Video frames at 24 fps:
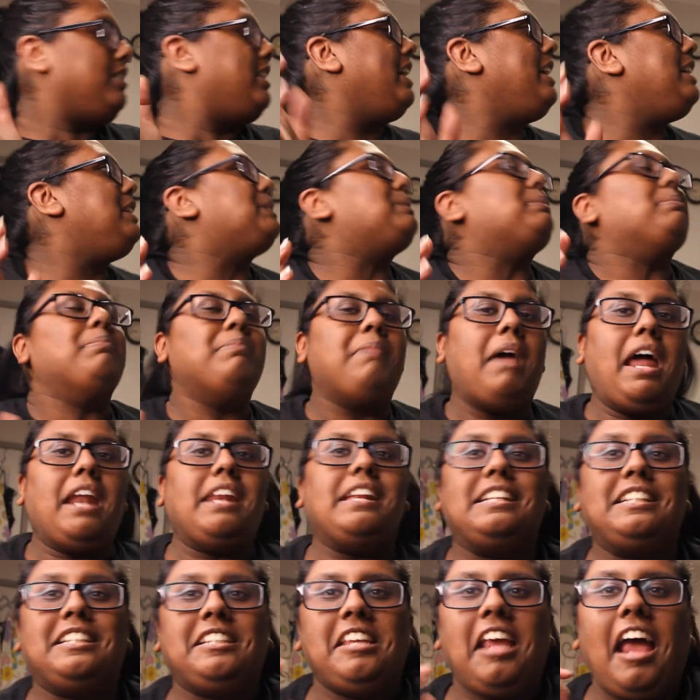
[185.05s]
He's
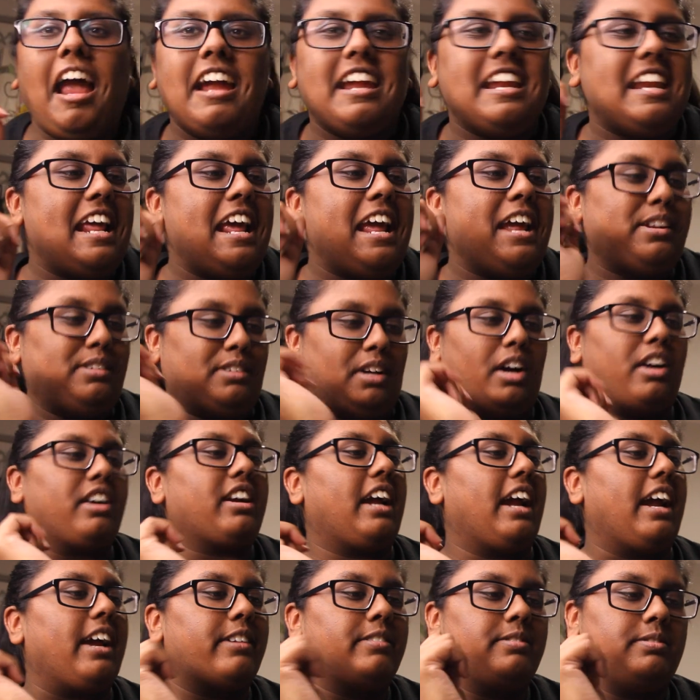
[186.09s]
meditating!
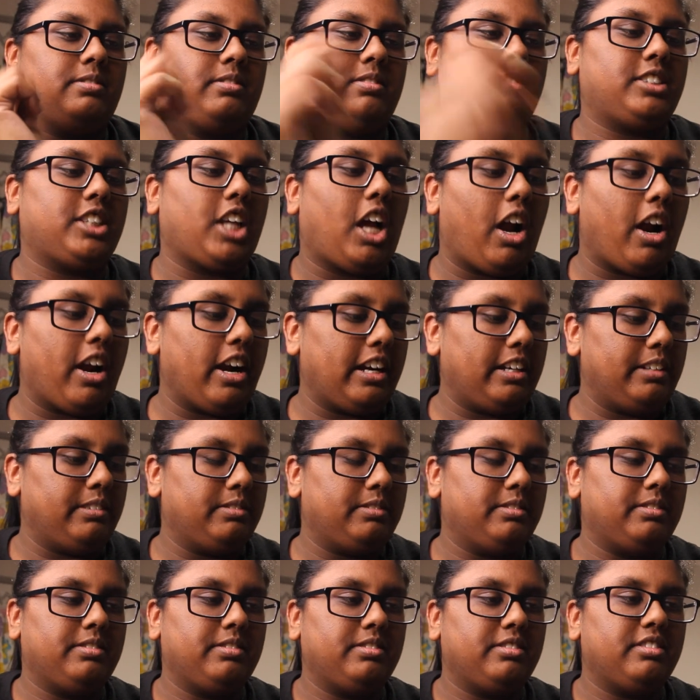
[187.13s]
Okay, sorry.
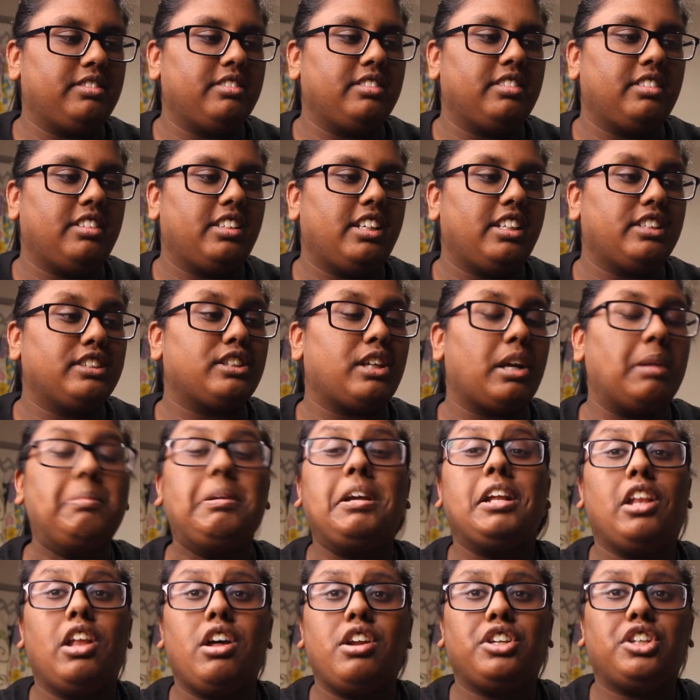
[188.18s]
It's gonna
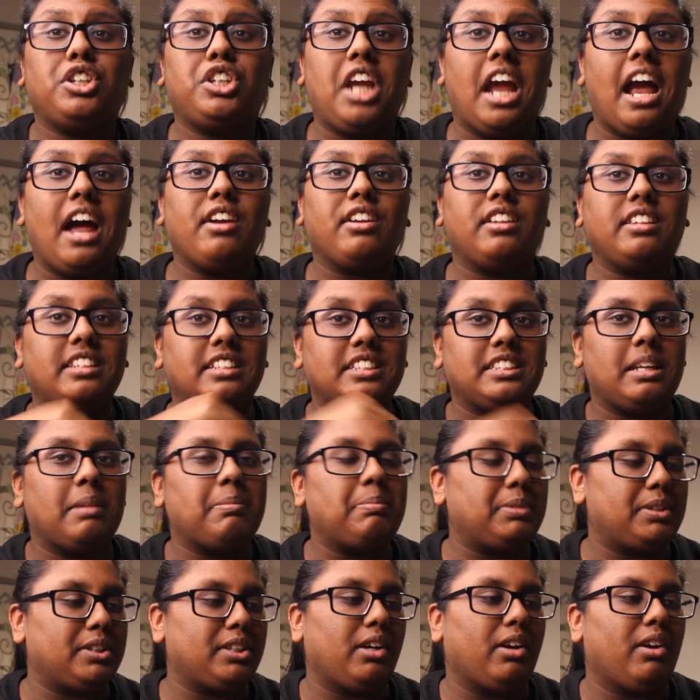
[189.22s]
be a lot of shouting this
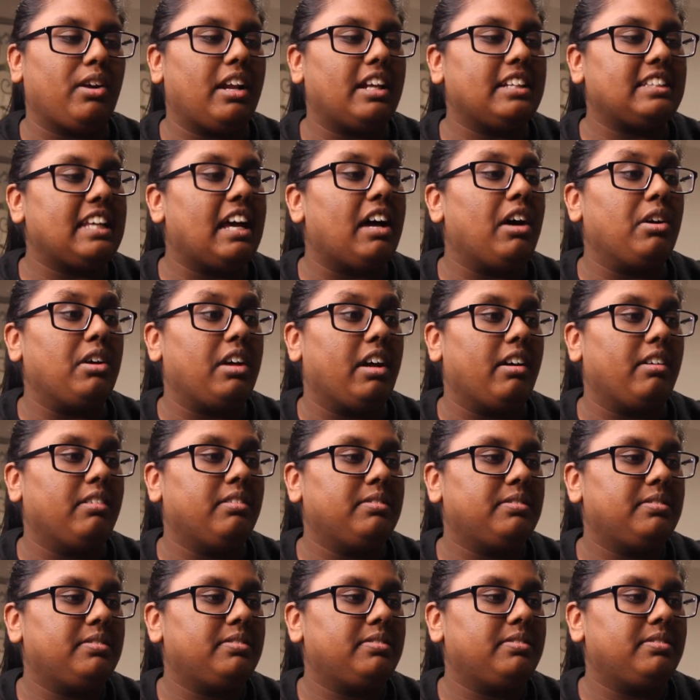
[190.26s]
episode, I tell ya.
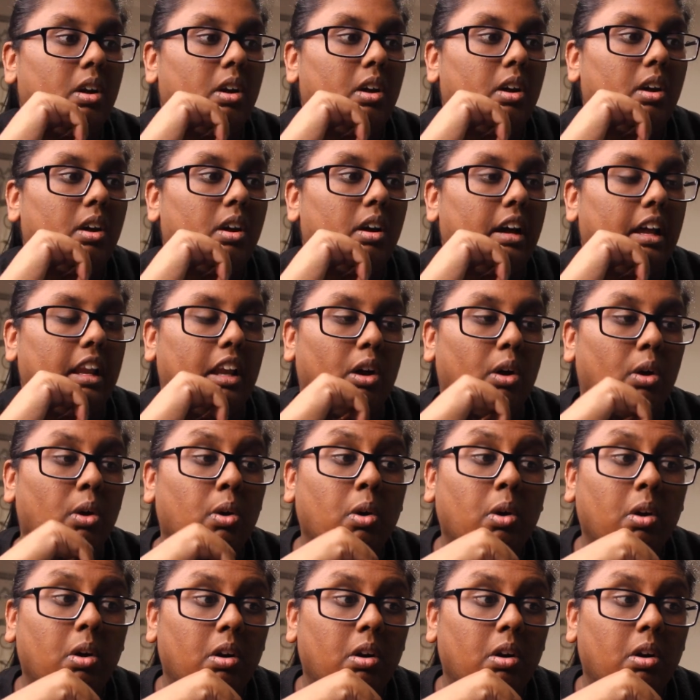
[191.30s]
Hello?